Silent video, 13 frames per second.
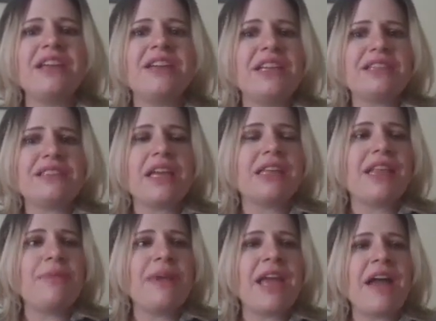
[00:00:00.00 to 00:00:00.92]
He's like,
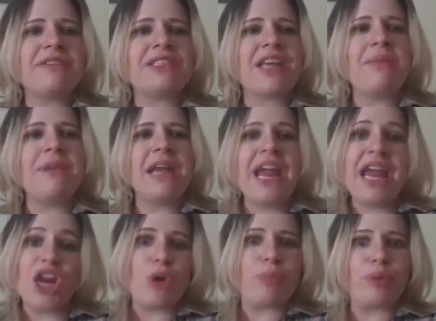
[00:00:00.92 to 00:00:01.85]
"Let me have something to
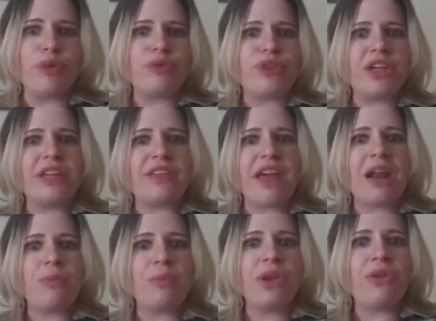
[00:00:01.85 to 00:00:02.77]
eat. I'll prove to you that
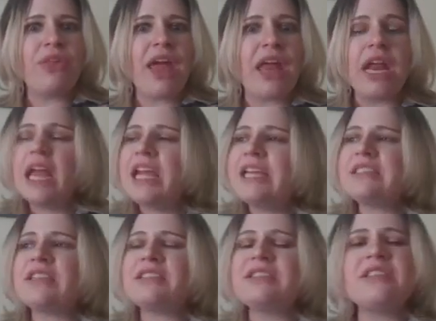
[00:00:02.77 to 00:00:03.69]
I'm real." Then he
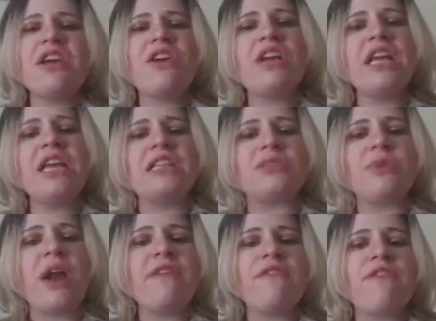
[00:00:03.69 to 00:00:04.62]
sits there and eats
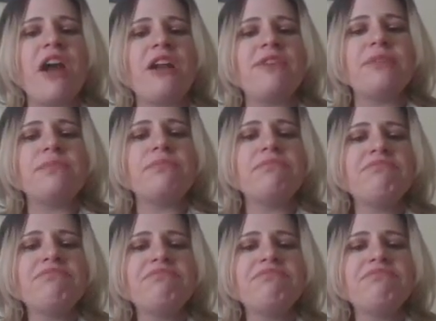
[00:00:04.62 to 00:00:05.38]
right in front of them